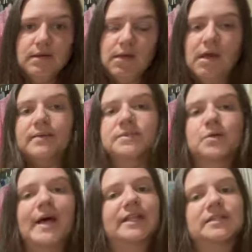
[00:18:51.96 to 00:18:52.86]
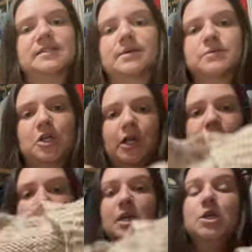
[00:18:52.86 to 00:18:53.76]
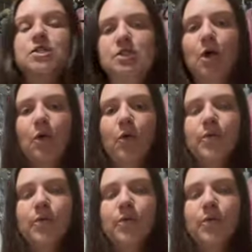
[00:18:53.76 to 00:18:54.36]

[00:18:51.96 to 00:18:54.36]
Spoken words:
I'm so bad at this, I'm sorry. So,